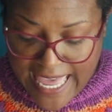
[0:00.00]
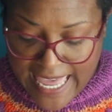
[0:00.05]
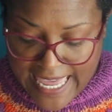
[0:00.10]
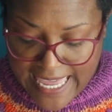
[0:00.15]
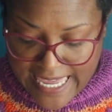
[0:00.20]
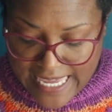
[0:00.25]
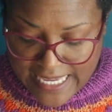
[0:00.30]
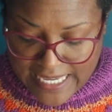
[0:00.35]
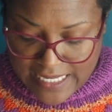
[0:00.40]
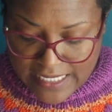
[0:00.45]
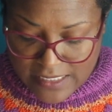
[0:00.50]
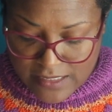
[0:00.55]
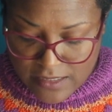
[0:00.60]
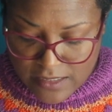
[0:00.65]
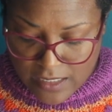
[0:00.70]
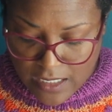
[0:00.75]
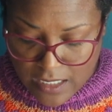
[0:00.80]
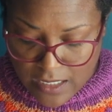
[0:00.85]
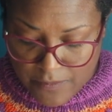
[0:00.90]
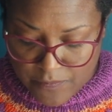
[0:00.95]

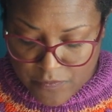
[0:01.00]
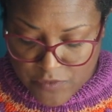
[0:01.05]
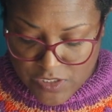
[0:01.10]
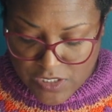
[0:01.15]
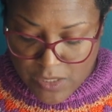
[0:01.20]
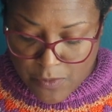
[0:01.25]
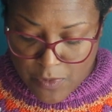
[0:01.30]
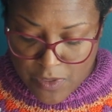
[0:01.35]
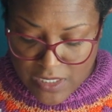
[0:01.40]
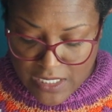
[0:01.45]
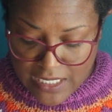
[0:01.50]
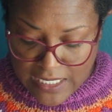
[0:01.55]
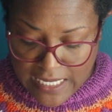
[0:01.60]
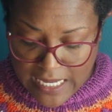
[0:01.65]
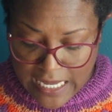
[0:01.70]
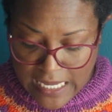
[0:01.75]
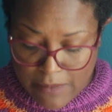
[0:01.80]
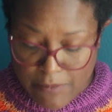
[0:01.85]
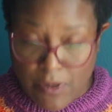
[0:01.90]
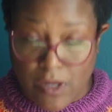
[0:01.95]
And someone that
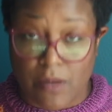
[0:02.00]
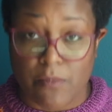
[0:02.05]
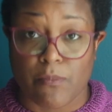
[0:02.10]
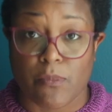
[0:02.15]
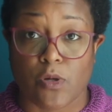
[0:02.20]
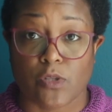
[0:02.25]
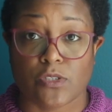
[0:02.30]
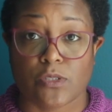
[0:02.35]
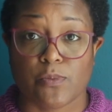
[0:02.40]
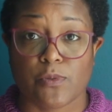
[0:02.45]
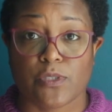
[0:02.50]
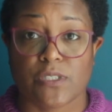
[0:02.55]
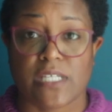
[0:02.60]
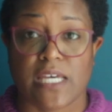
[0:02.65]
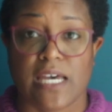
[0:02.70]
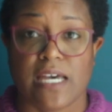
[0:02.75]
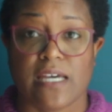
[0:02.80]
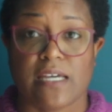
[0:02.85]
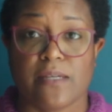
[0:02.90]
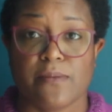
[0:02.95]
came up multiple
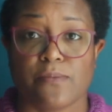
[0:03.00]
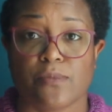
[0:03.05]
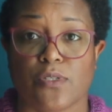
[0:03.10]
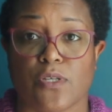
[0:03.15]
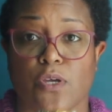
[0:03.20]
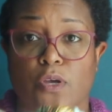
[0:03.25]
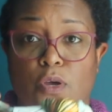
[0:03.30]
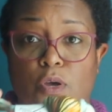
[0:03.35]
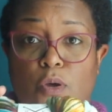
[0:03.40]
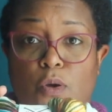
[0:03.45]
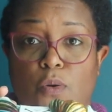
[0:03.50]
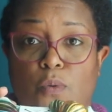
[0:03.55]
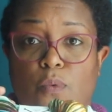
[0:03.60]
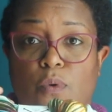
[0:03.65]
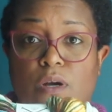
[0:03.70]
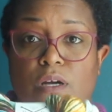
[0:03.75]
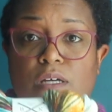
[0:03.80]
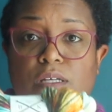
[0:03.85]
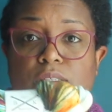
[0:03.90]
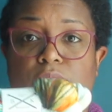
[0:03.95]
times
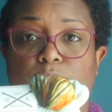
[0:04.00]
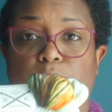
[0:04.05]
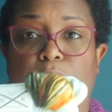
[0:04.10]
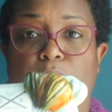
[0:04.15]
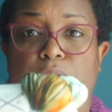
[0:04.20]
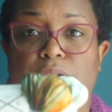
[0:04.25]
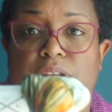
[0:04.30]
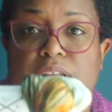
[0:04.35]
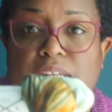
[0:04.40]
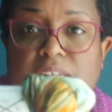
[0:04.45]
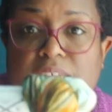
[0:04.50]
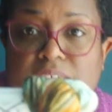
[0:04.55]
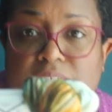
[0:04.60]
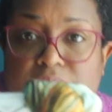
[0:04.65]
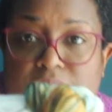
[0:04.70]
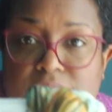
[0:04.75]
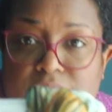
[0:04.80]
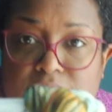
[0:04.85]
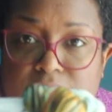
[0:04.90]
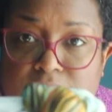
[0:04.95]
was Birdie
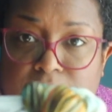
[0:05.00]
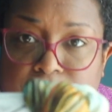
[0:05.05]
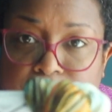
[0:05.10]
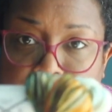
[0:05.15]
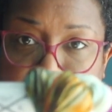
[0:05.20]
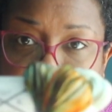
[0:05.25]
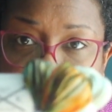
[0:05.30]
Knits.